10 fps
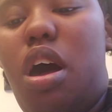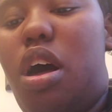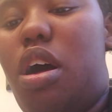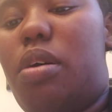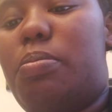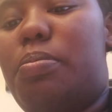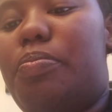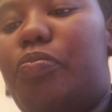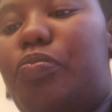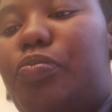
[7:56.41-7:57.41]
um,
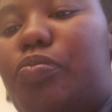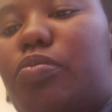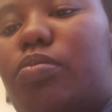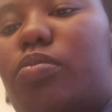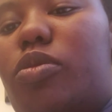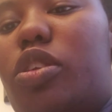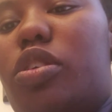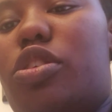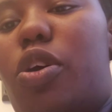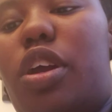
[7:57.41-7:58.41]

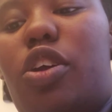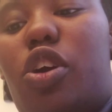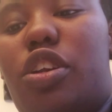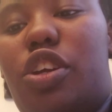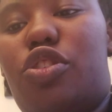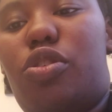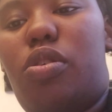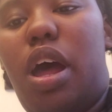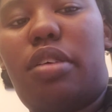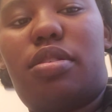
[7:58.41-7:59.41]
token or
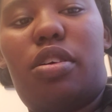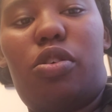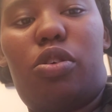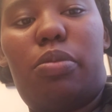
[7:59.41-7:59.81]
digital asset or